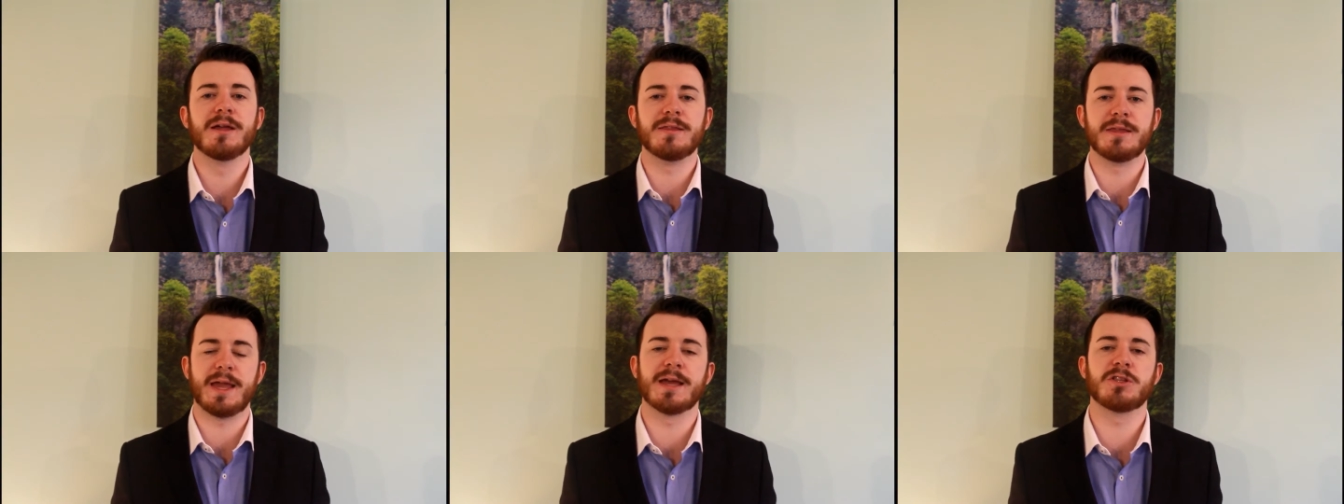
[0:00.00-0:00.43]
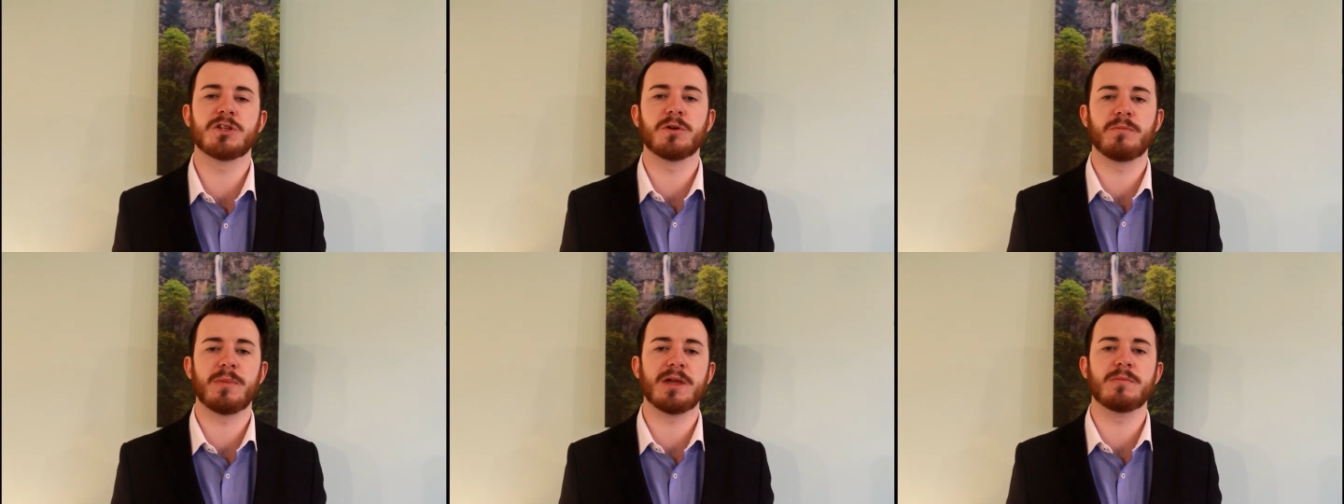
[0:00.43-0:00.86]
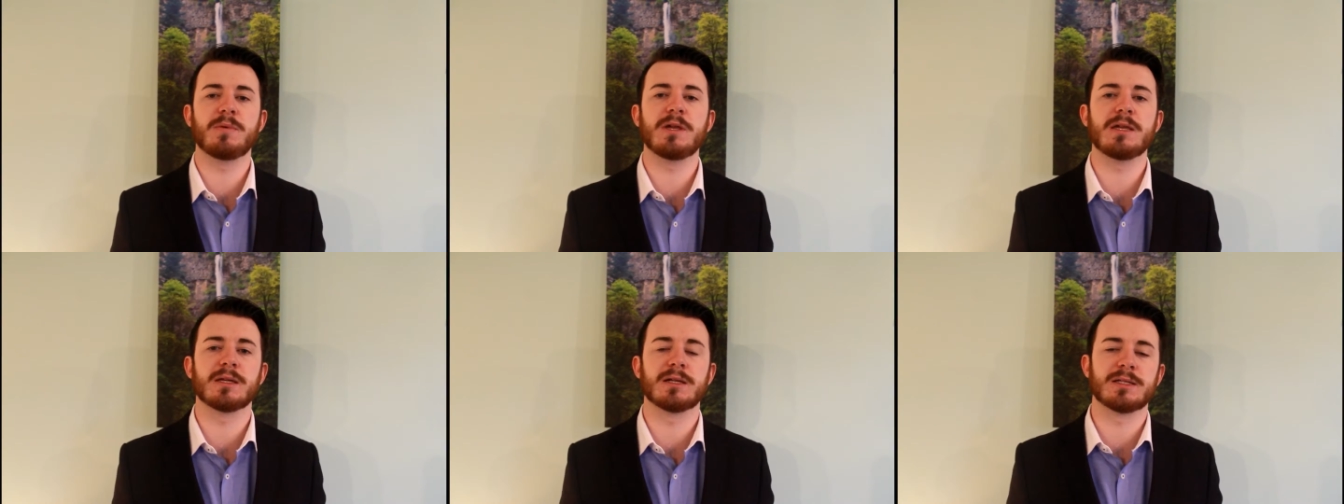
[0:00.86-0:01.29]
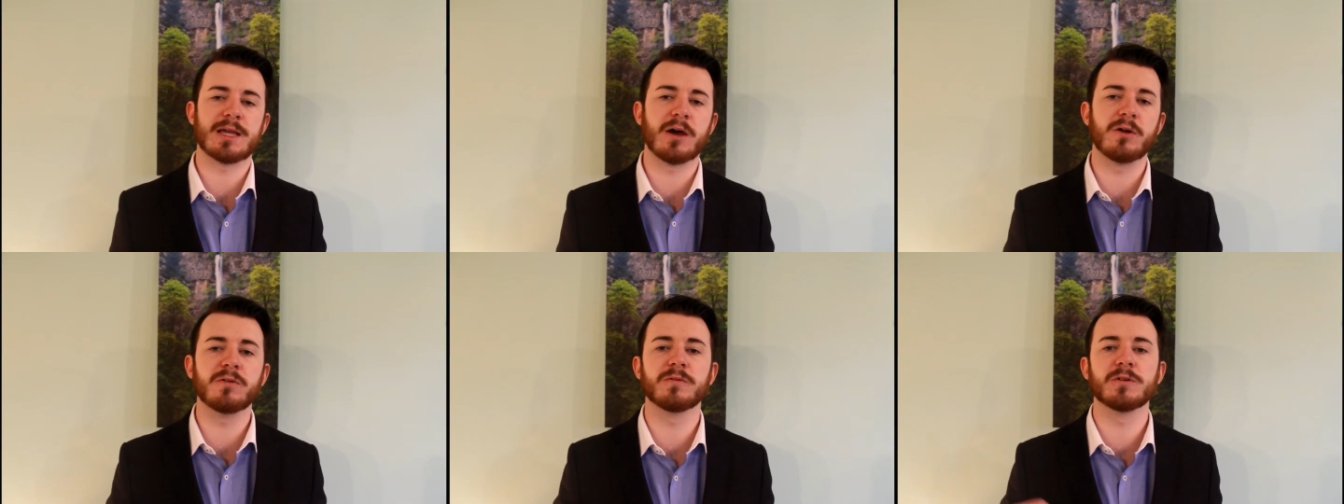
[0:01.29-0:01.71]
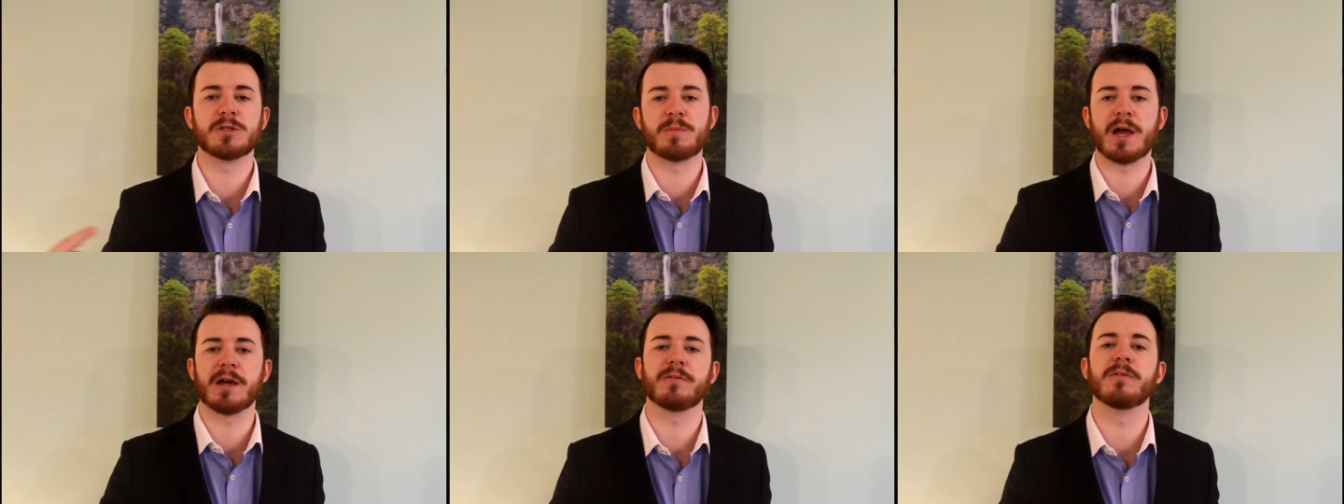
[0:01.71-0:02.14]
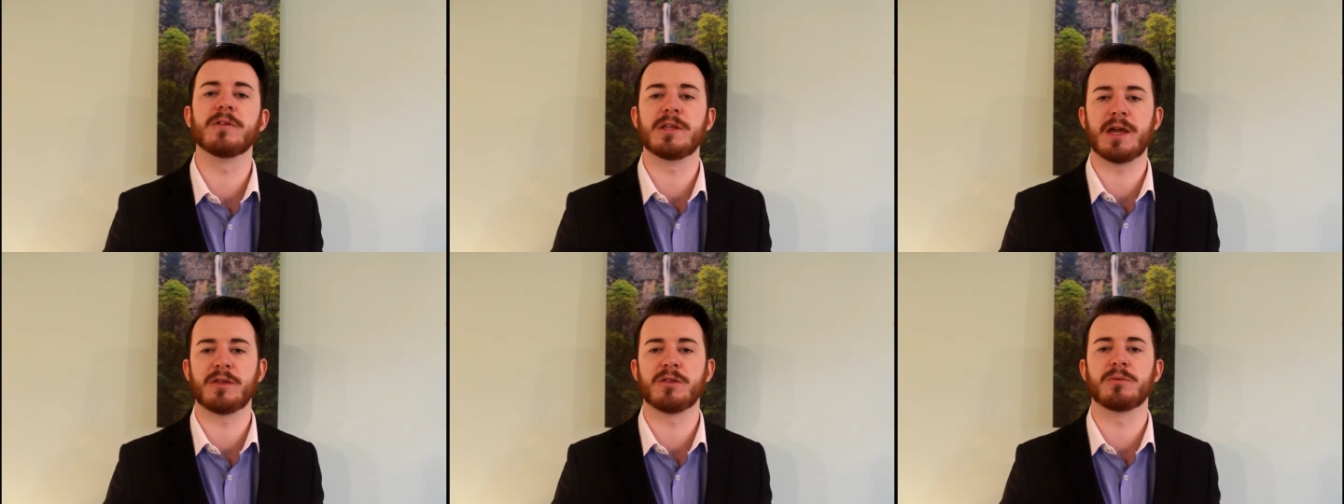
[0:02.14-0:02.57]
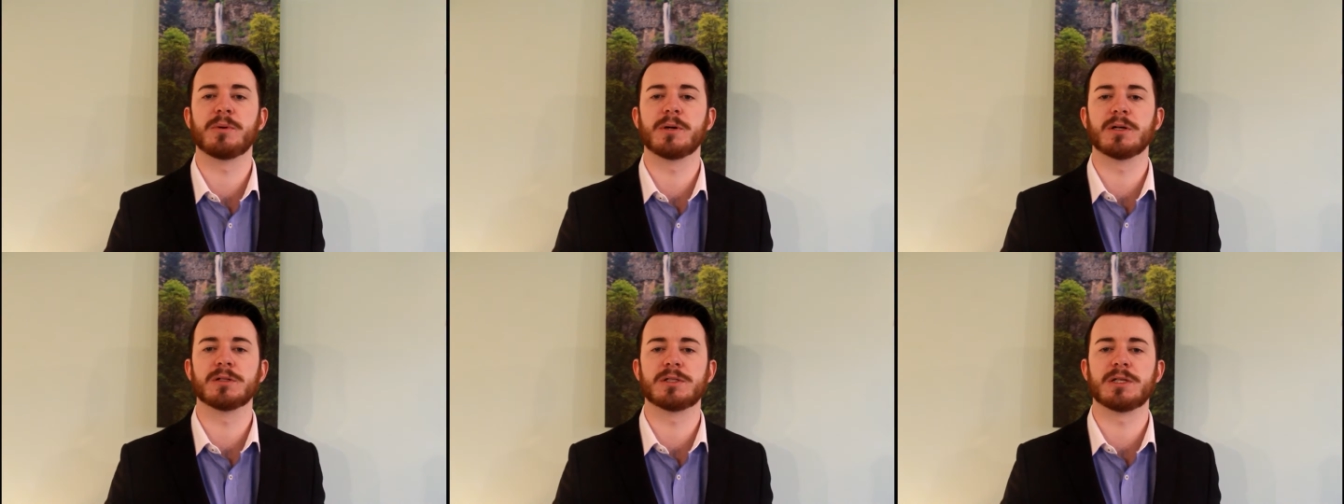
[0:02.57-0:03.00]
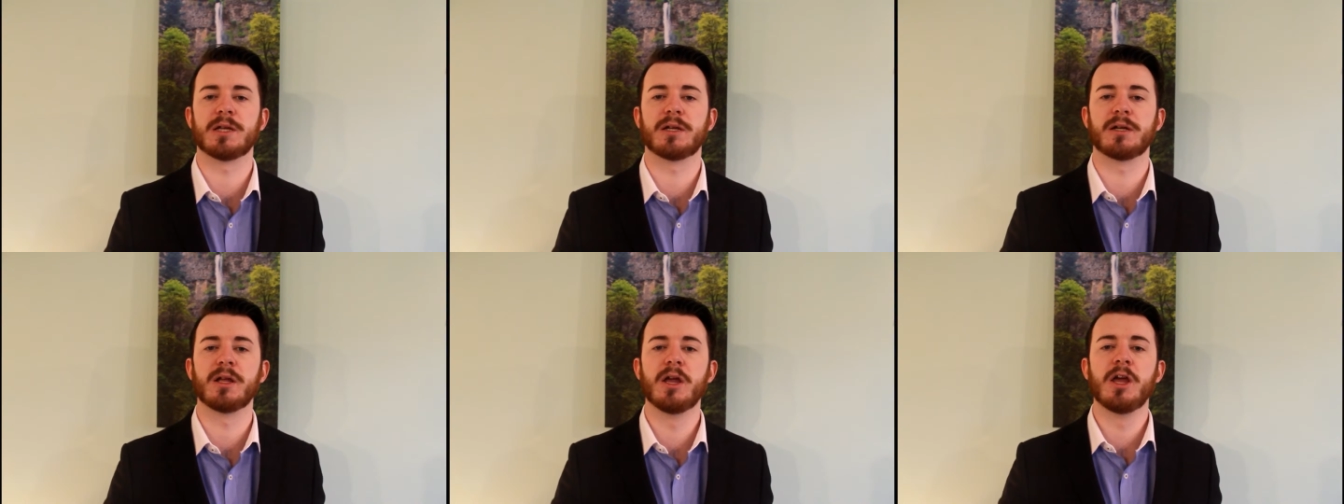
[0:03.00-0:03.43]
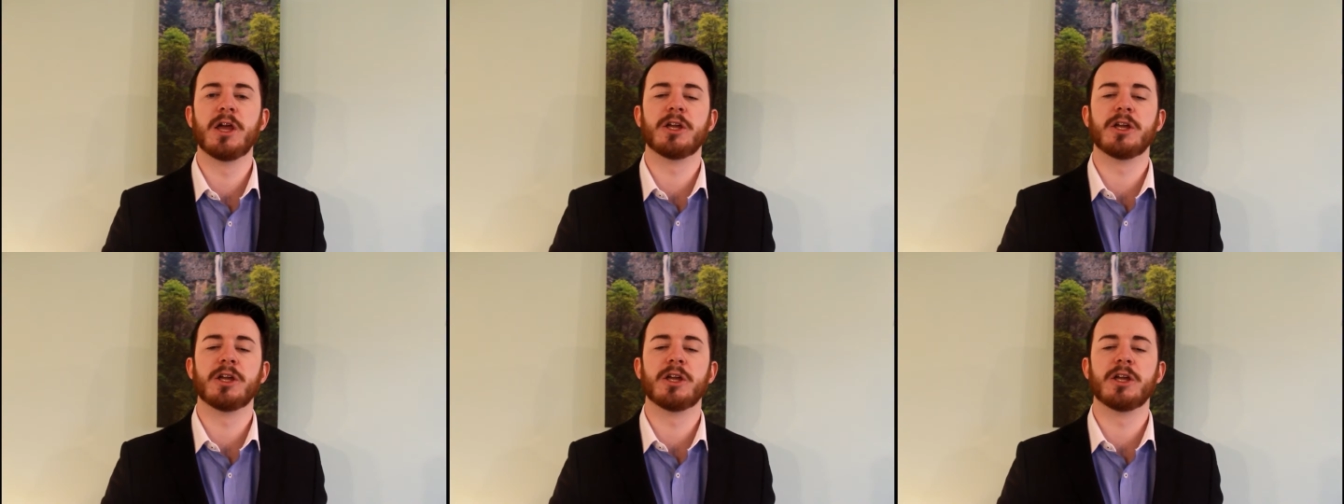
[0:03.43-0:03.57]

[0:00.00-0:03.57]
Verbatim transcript: The answer may be that it's out of respect for the other person.